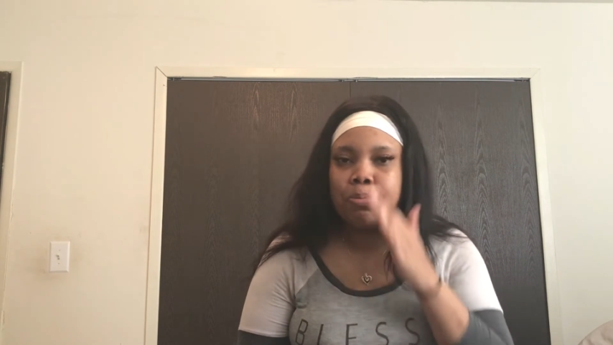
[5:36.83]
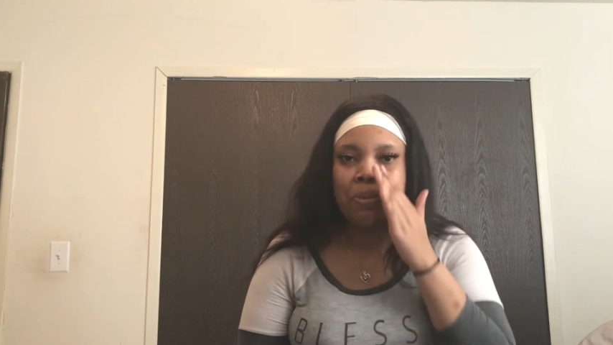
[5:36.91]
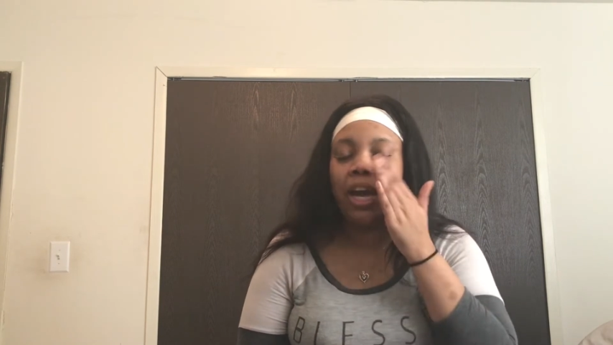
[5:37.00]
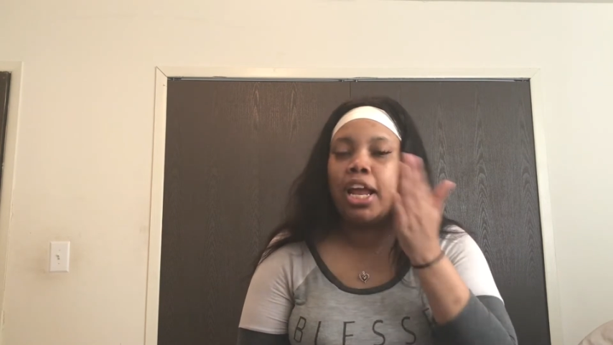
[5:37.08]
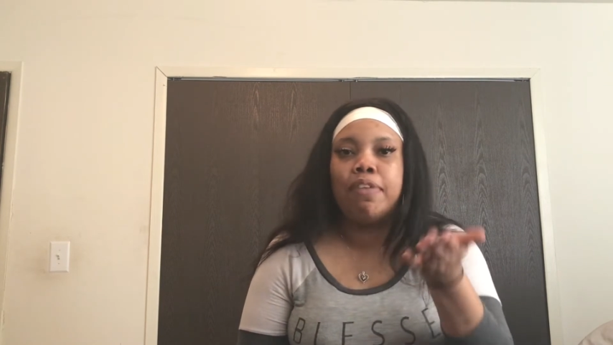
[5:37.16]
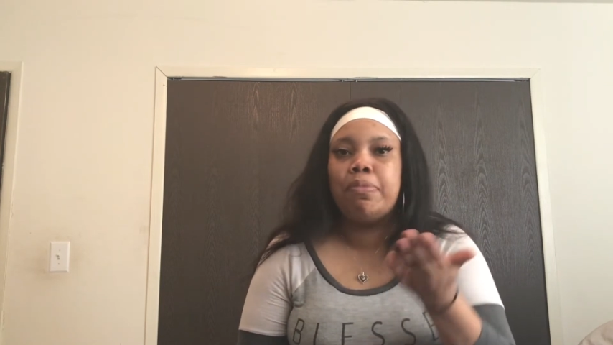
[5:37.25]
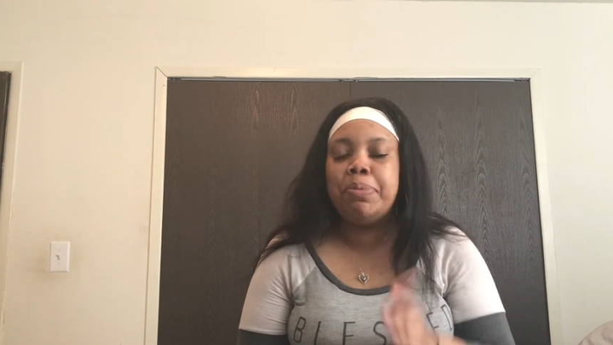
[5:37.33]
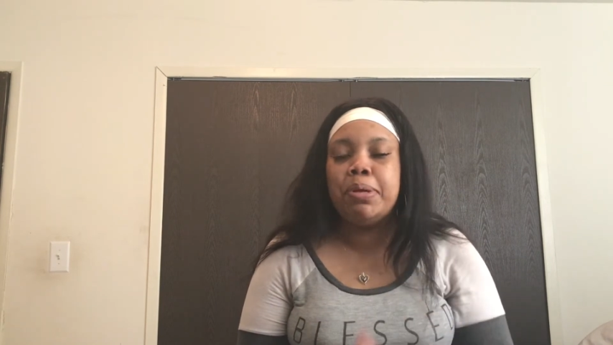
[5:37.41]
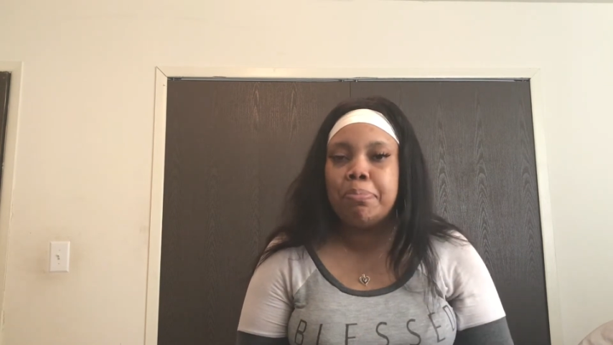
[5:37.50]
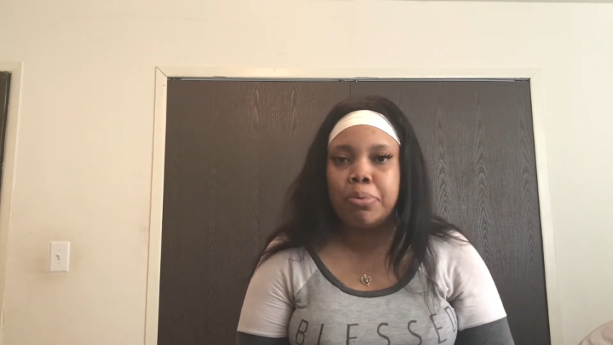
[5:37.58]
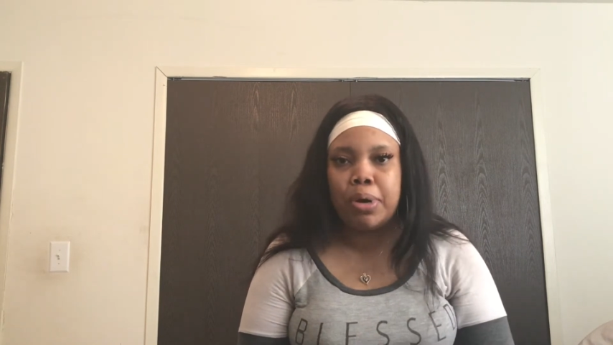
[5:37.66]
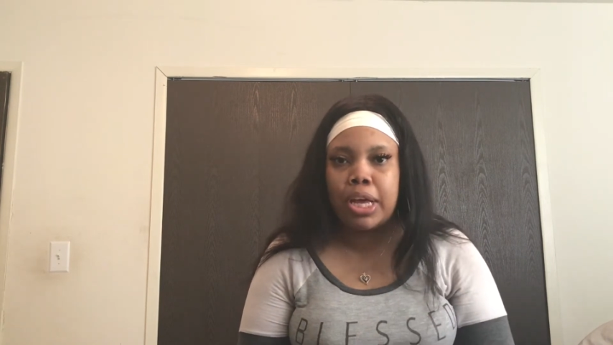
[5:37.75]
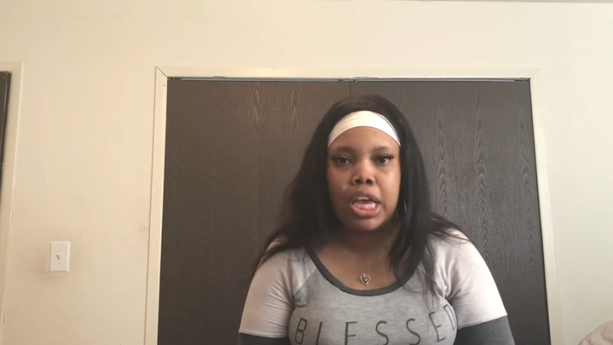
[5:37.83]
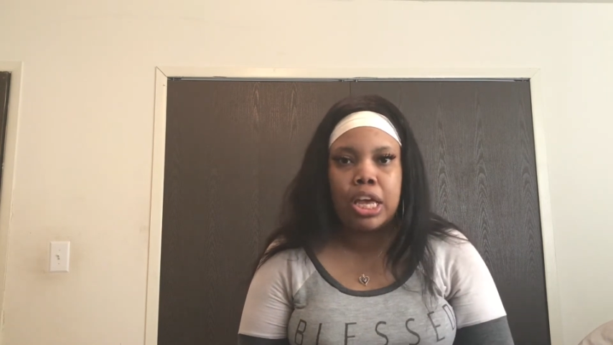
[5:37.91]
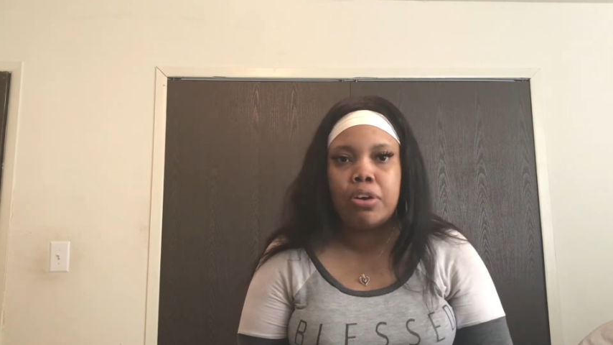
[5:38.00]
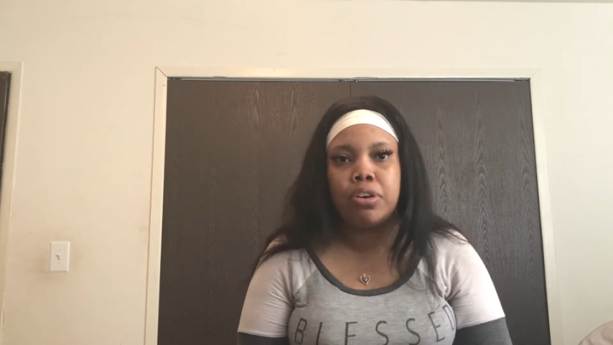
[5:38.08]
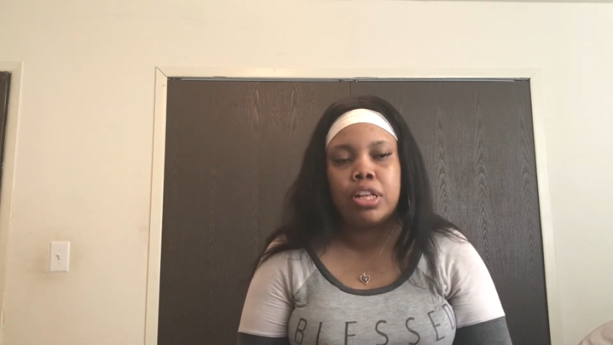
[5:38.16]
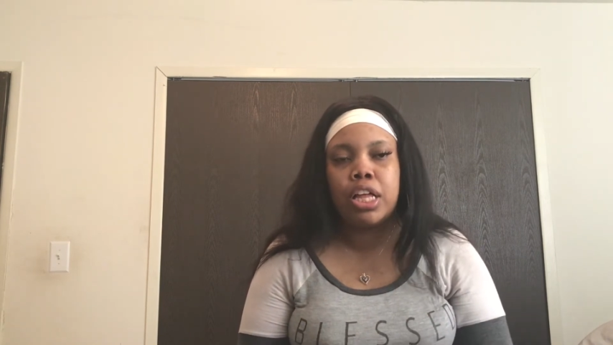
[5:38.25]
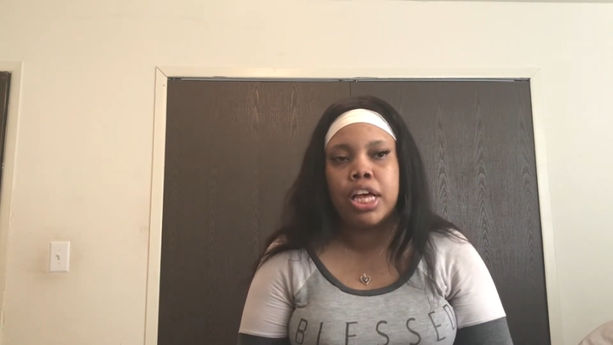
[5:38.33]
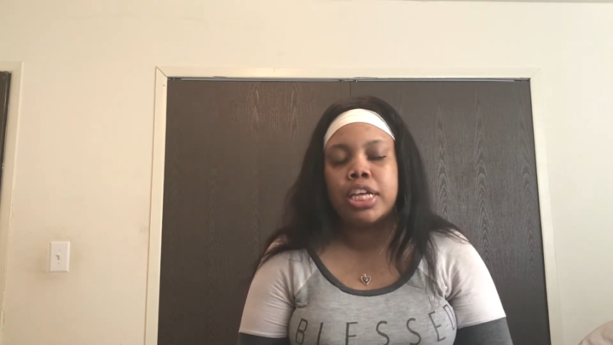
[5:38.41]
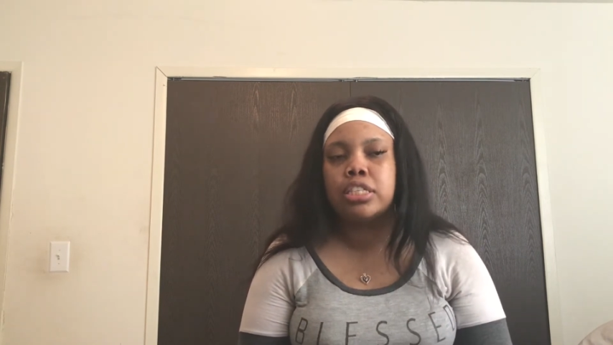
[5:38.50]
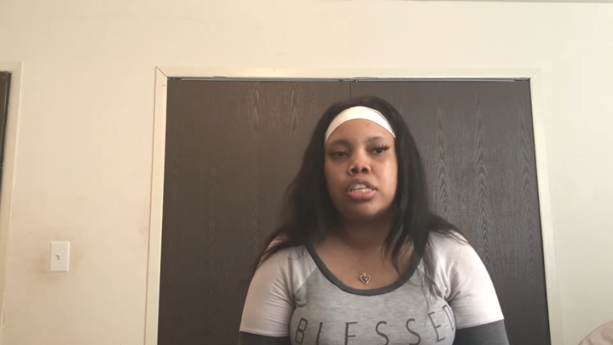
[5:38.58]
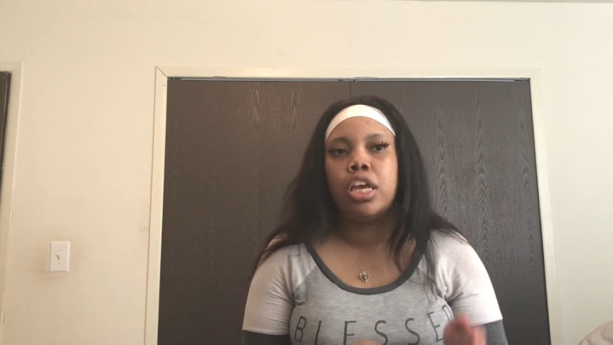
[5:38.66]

Oh my God, I have a pimple, I can't go to class.